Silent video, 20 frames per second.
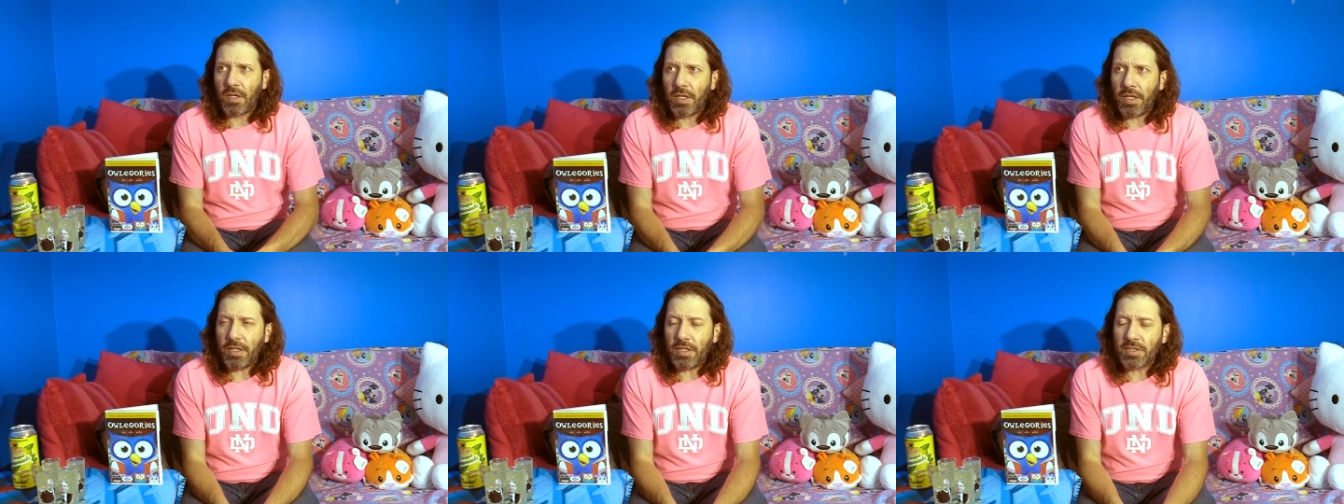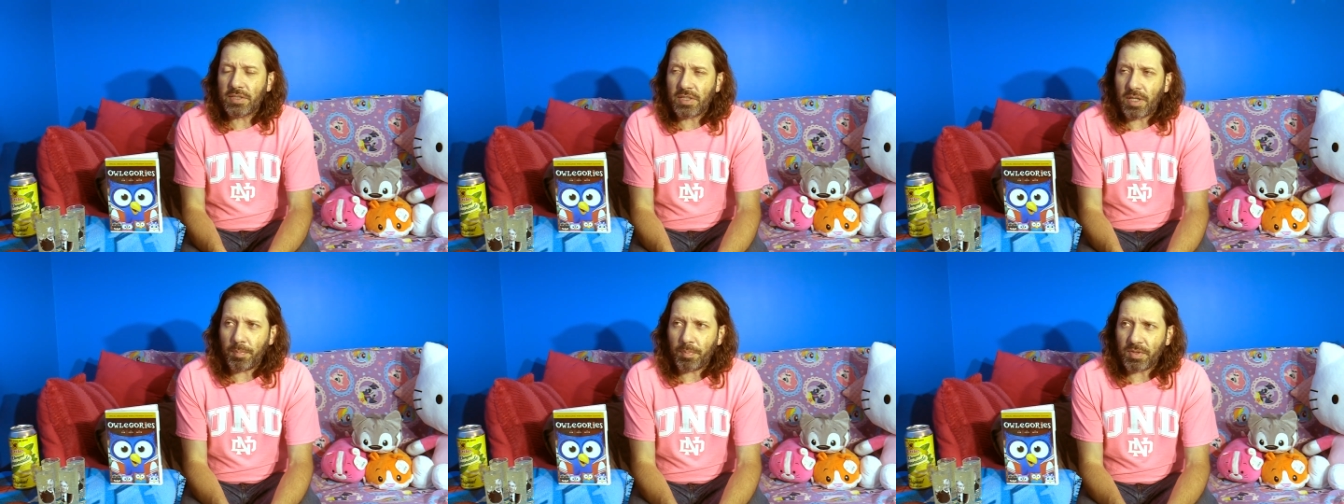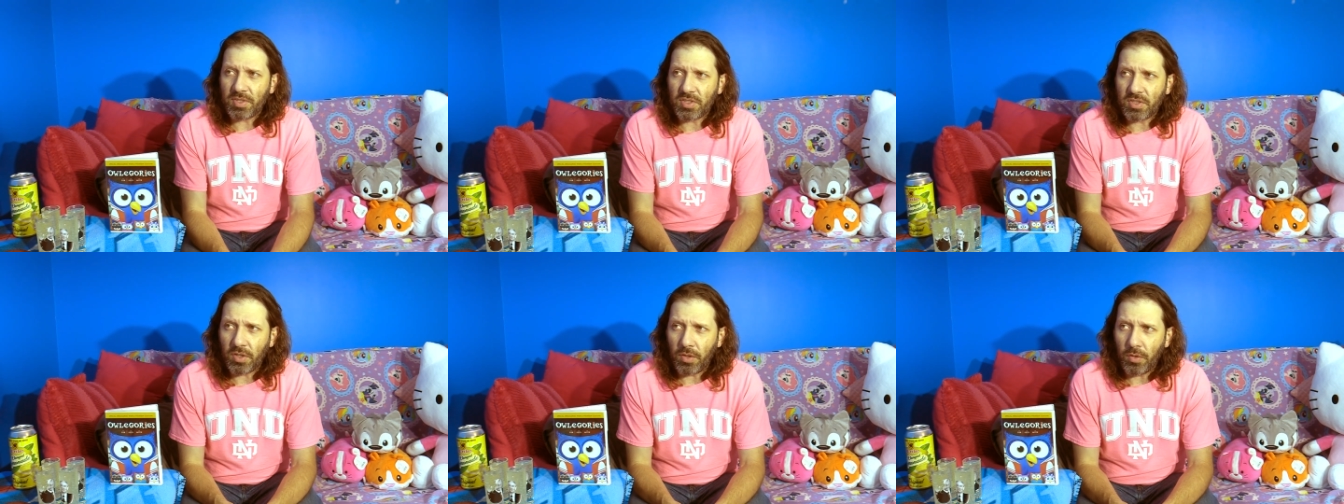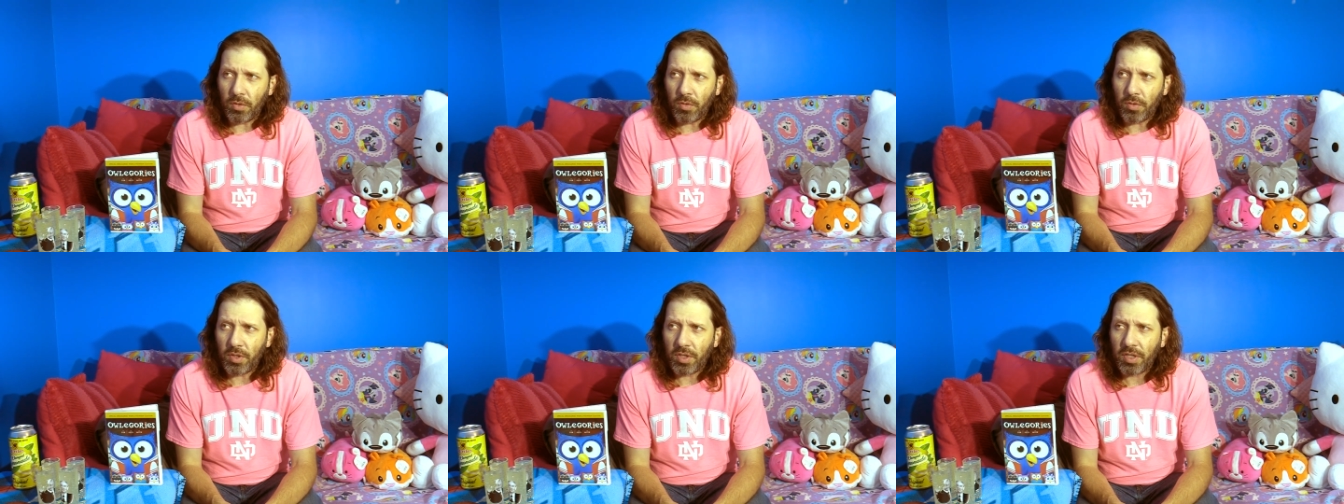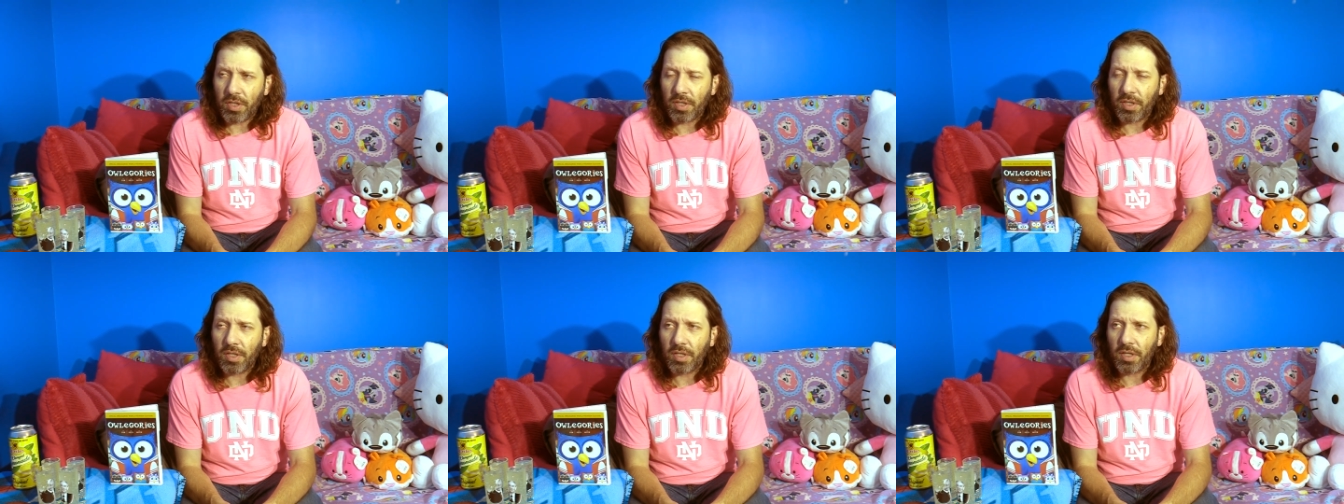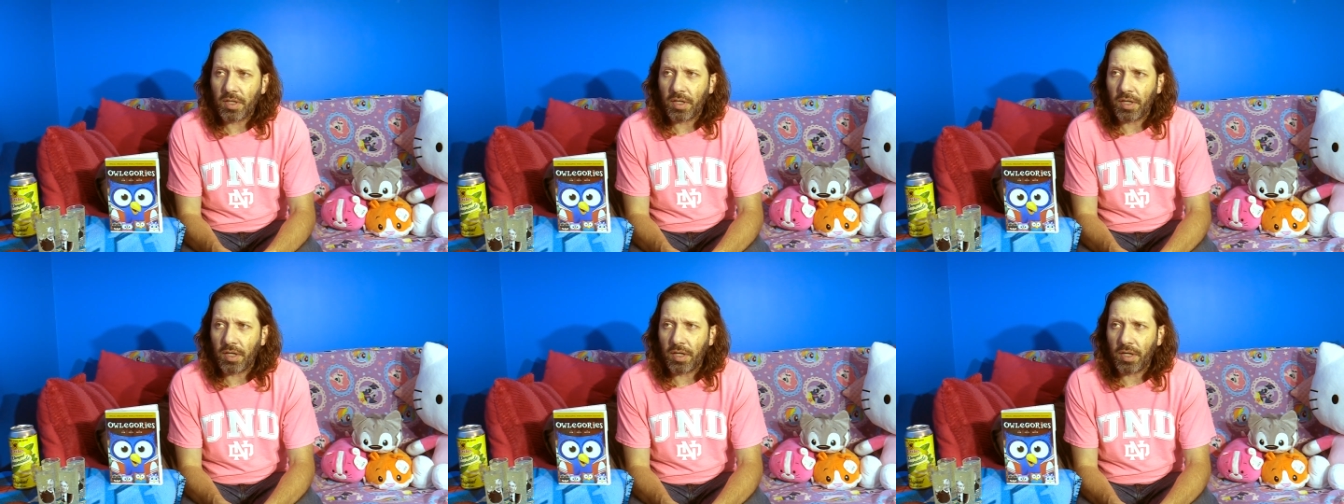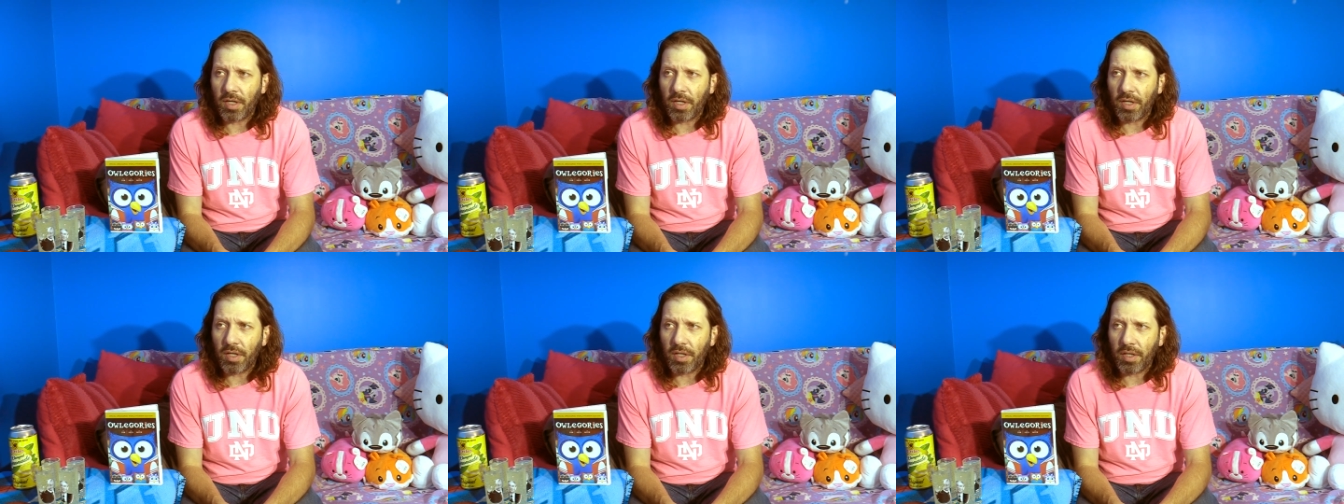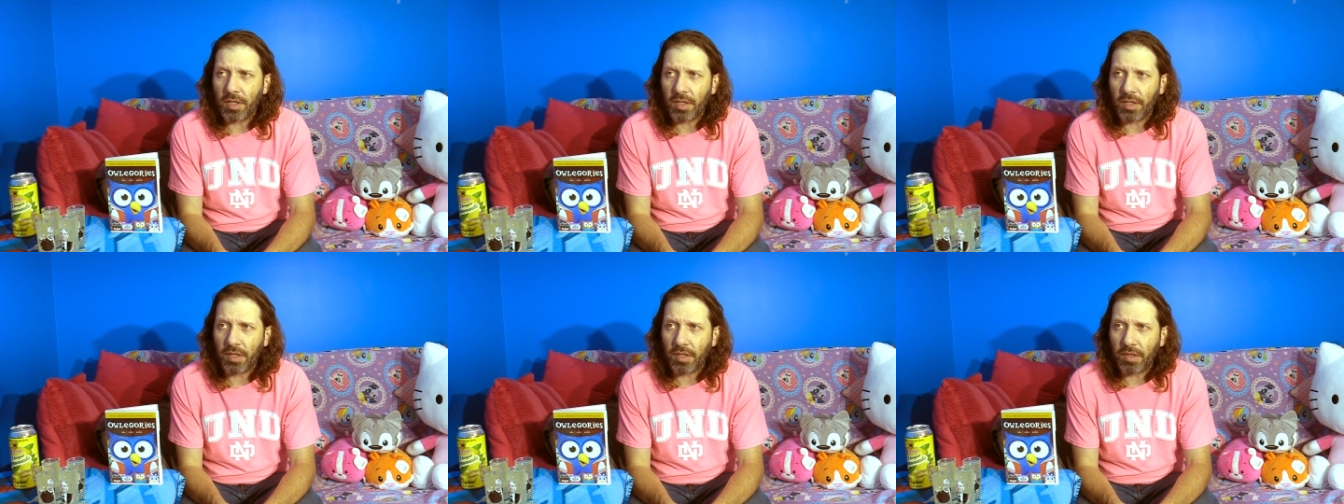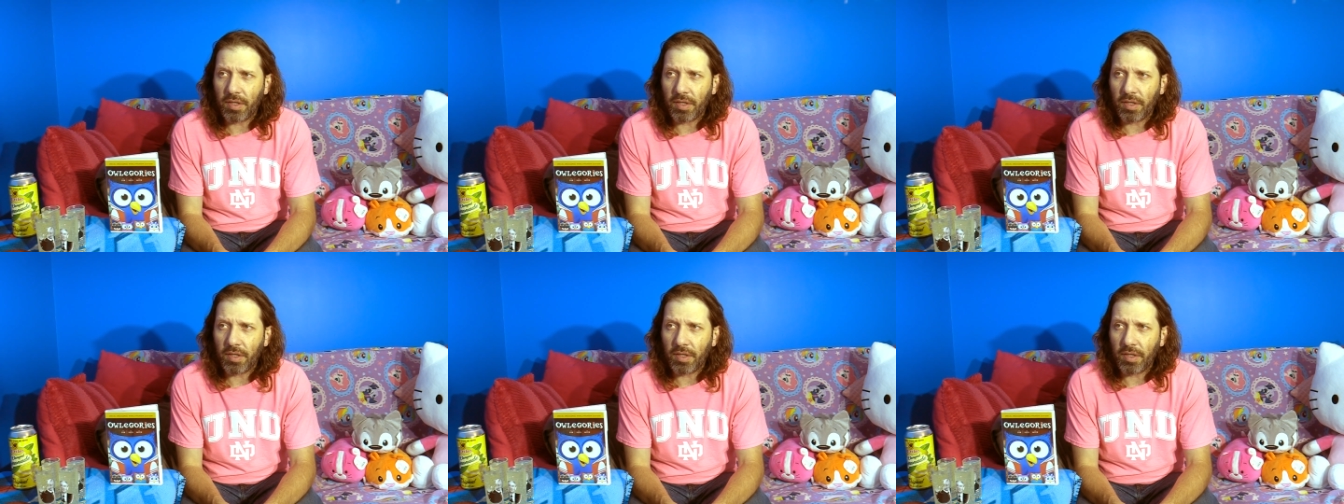in this episode, uh,